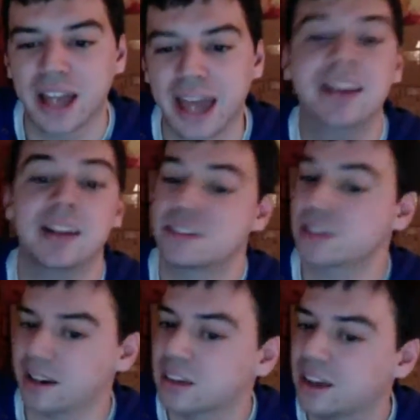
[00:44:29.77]
And I
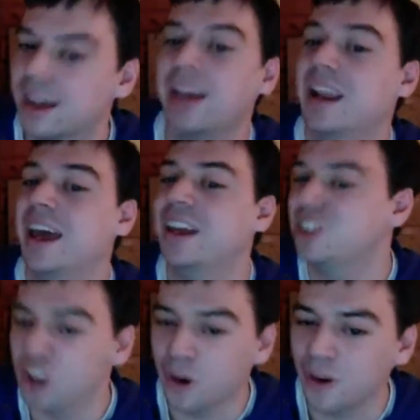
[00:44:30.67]
sucked, and I had
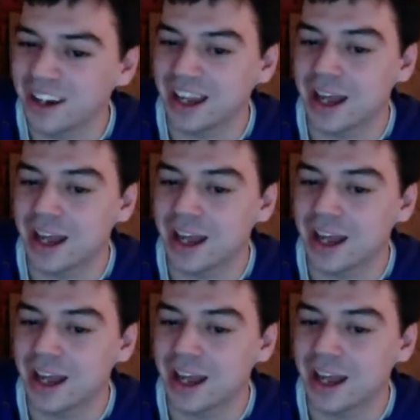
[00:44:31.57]
no idea.